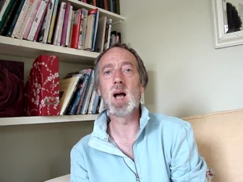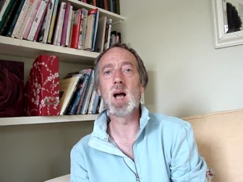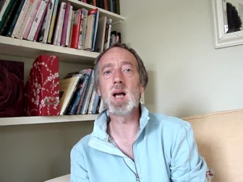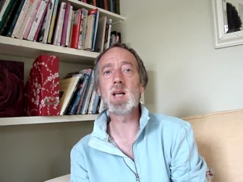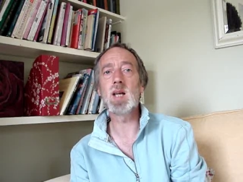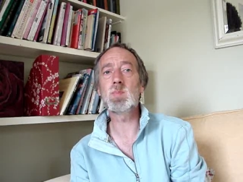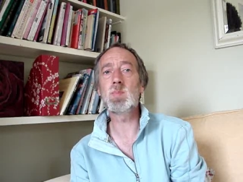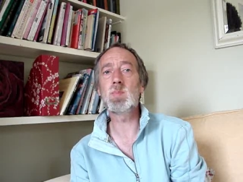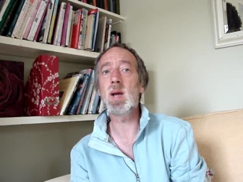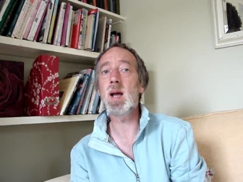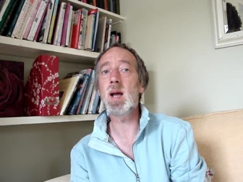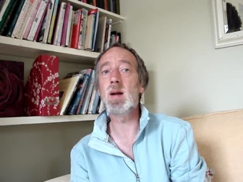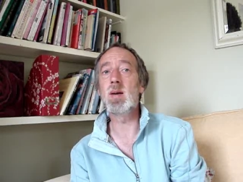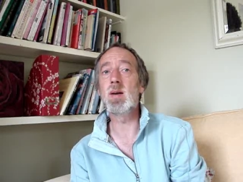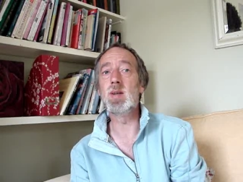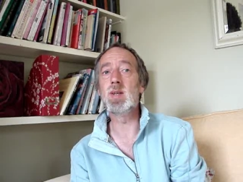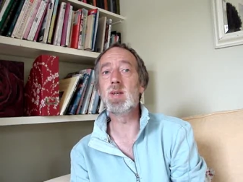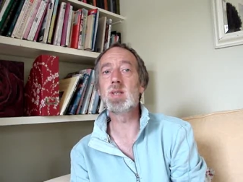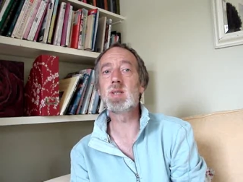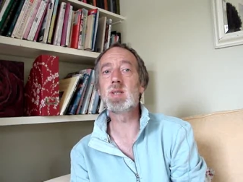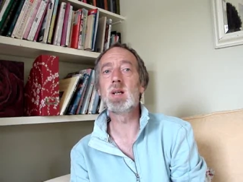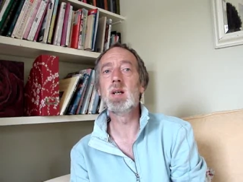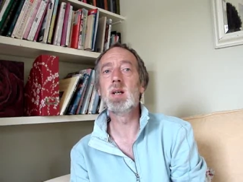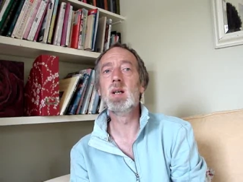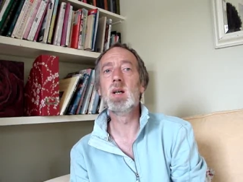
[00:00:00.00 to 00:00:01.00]
As
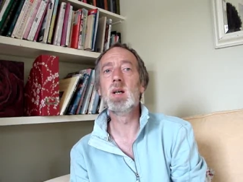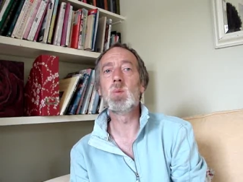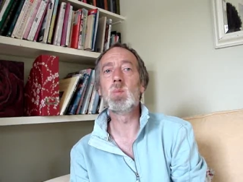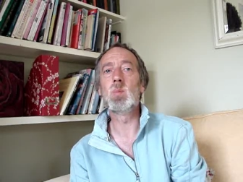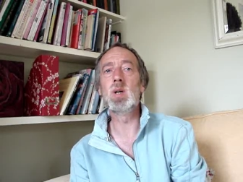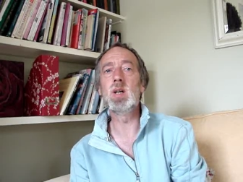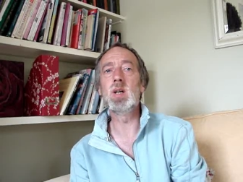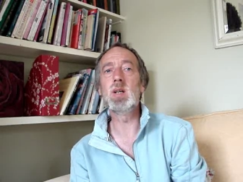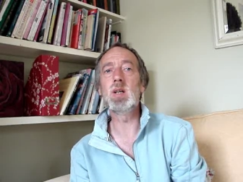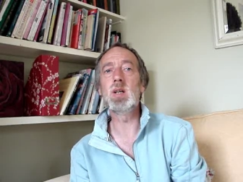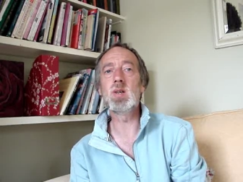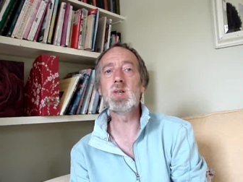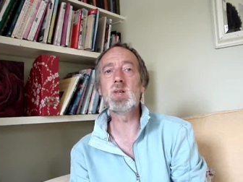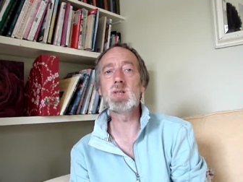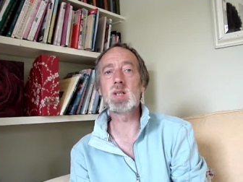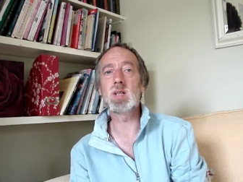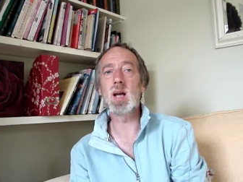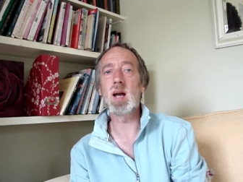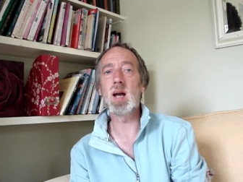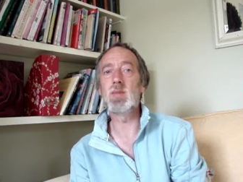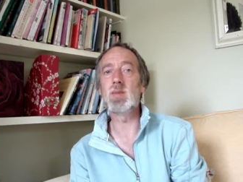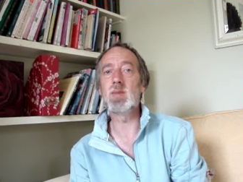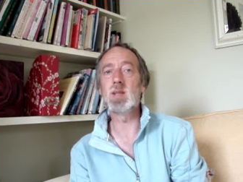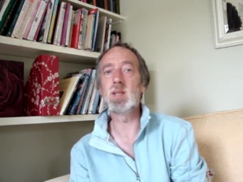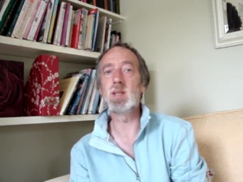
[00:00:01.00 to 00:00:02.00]
parents, we're used to
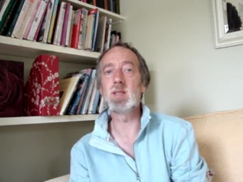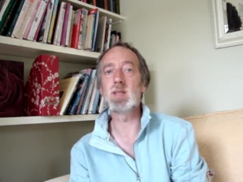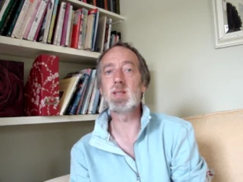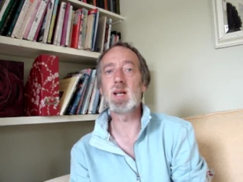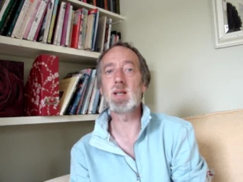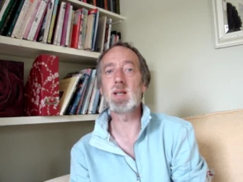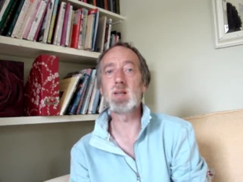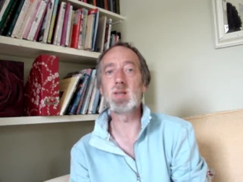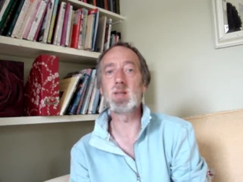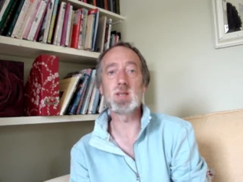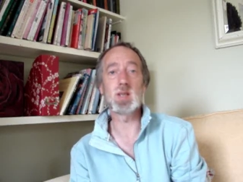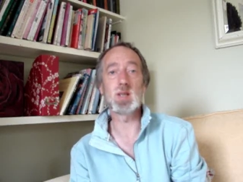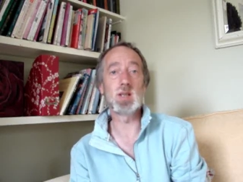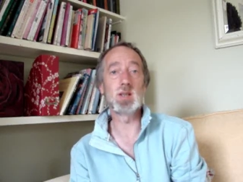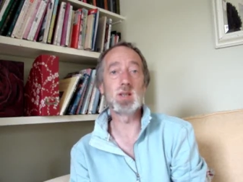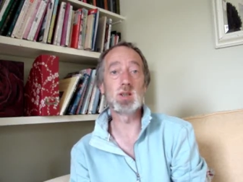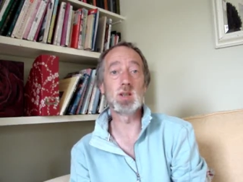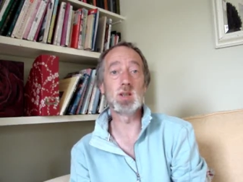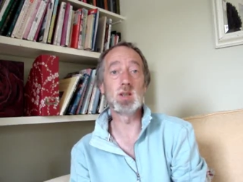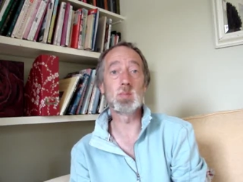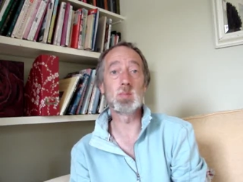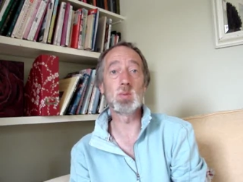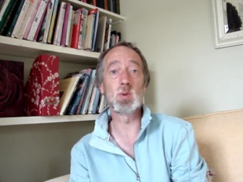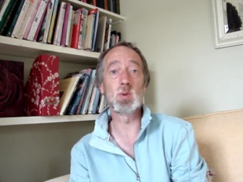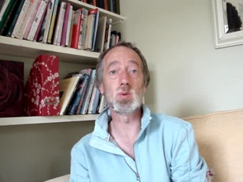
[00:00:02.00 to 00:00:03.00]
having these
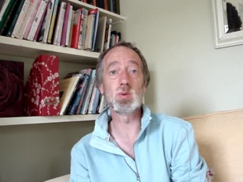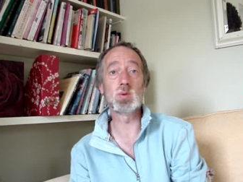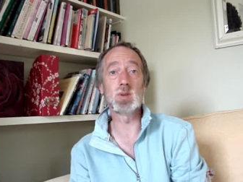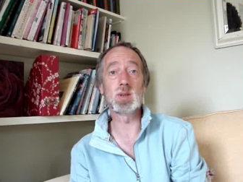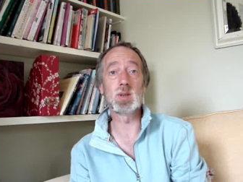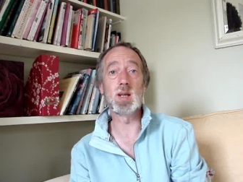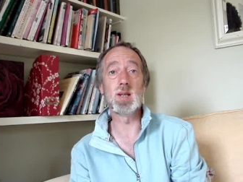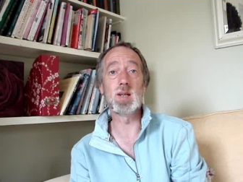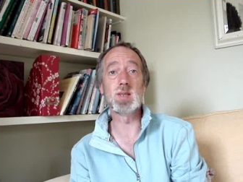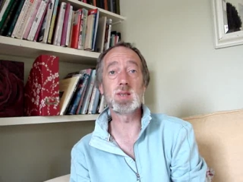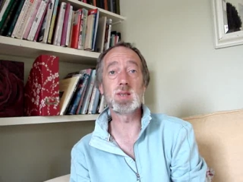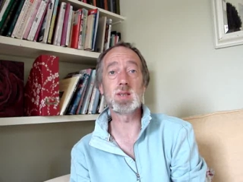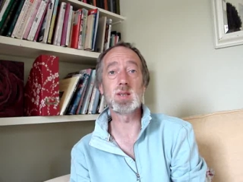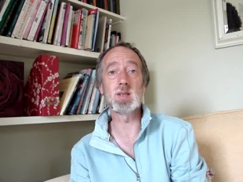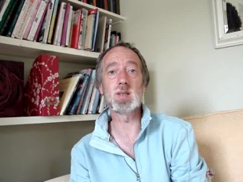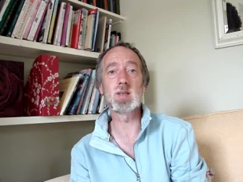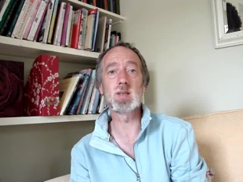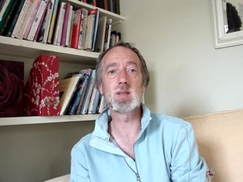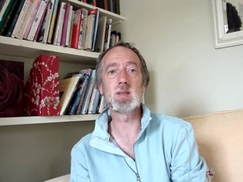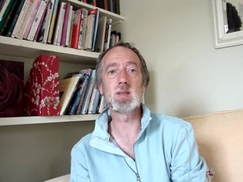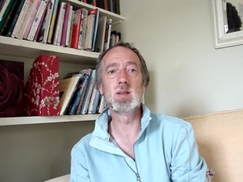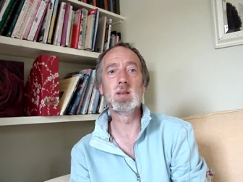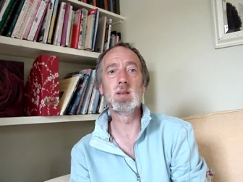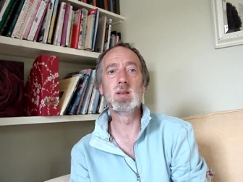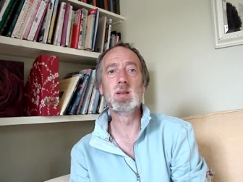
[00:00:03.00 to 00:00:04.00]
accusations brought against
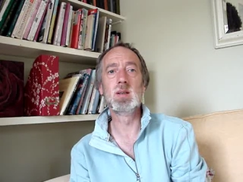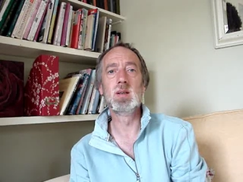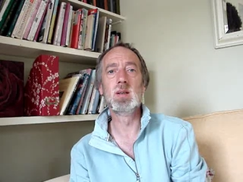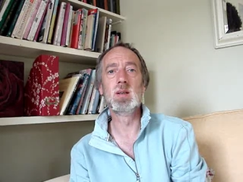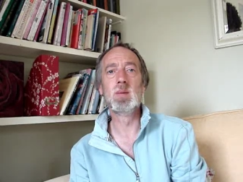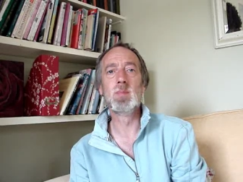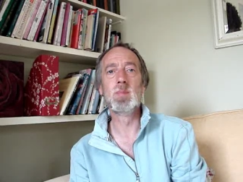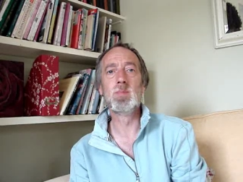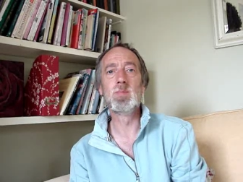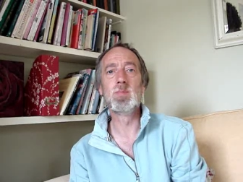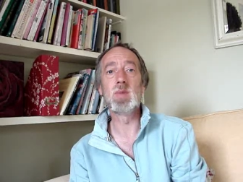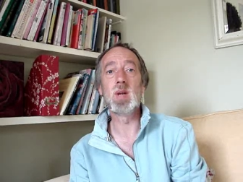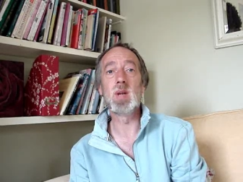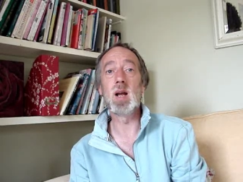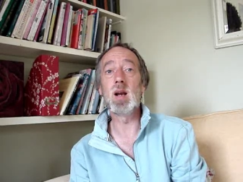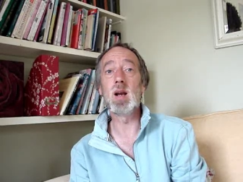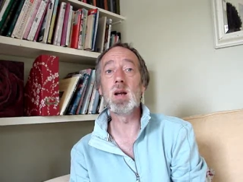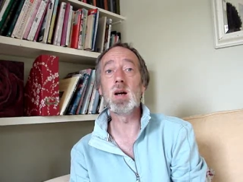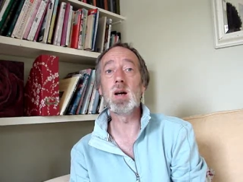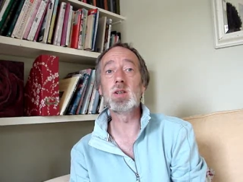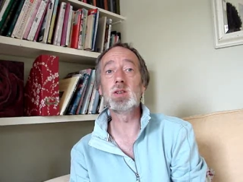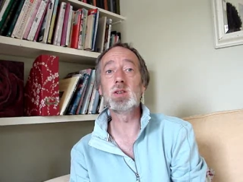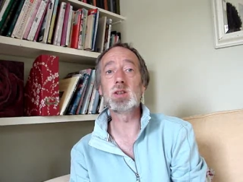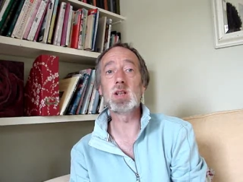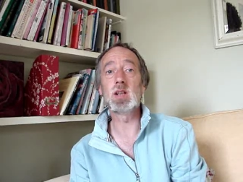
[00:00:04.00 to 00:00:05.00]
us. They're
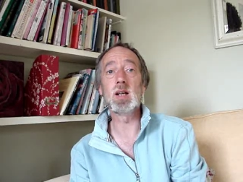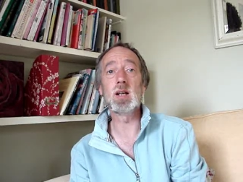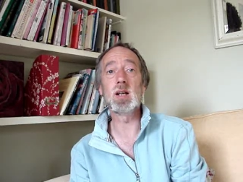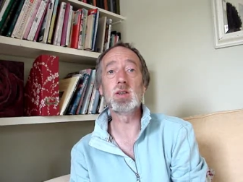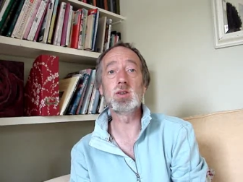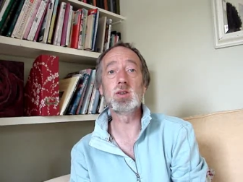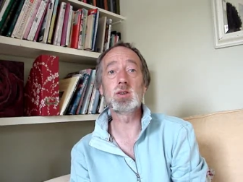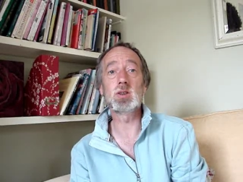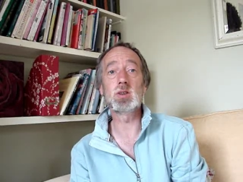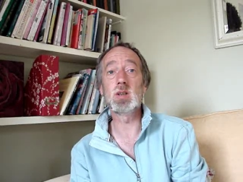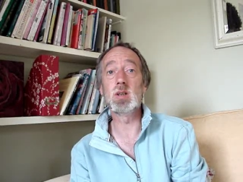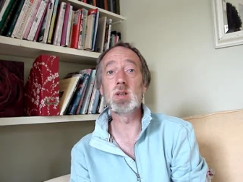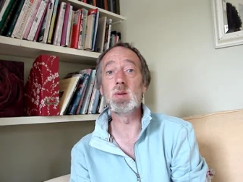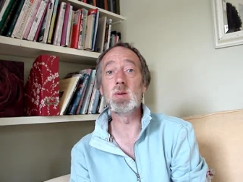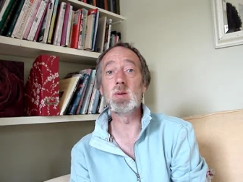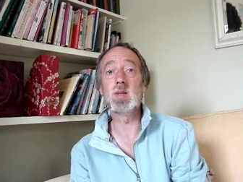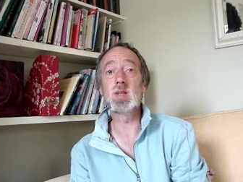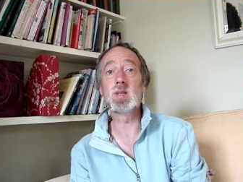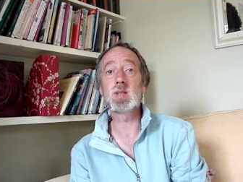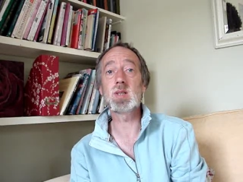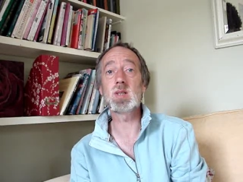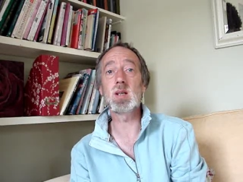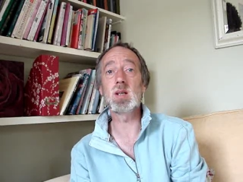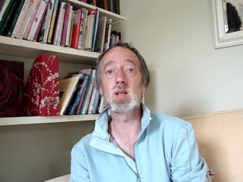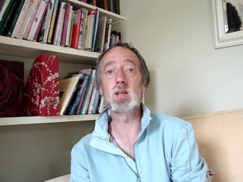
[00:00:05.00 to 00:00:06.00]
largely untrue and
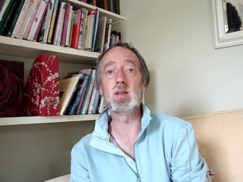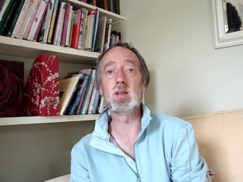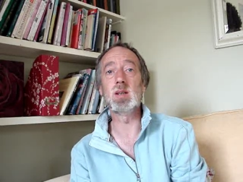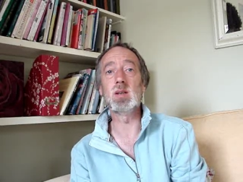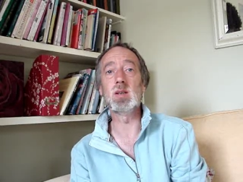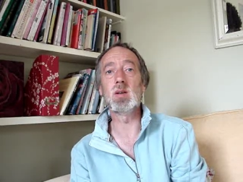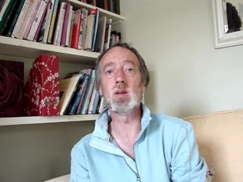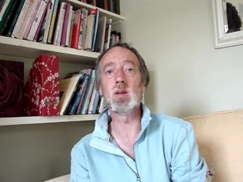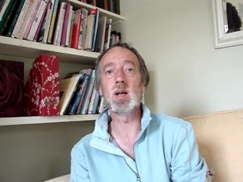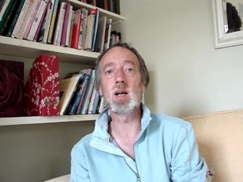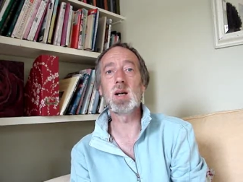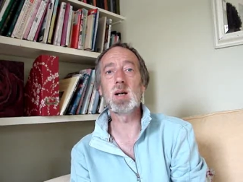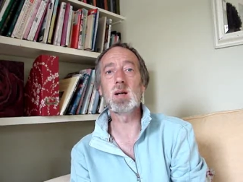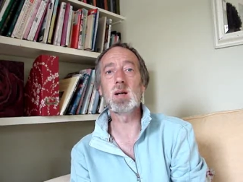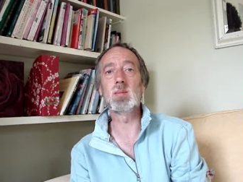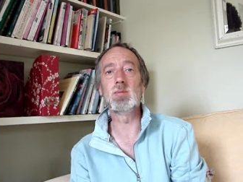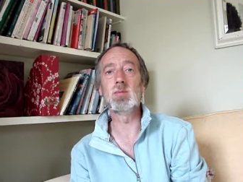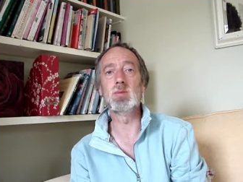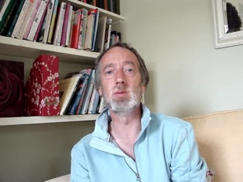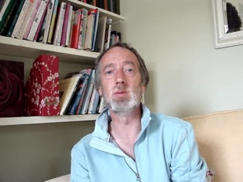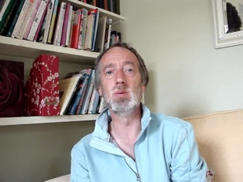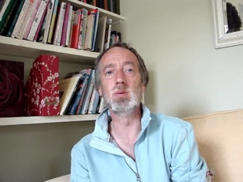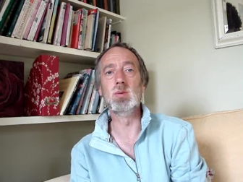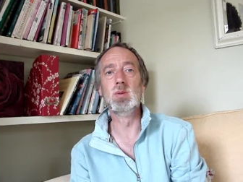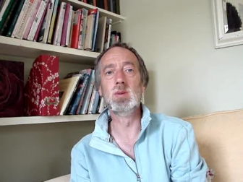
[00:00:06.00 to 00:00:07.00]
certainly not
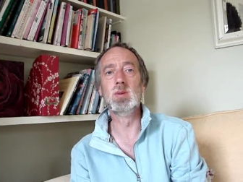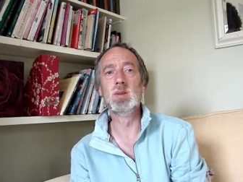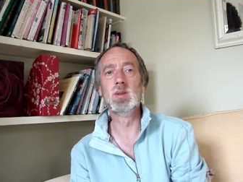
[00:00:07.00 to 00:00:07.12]
helpful.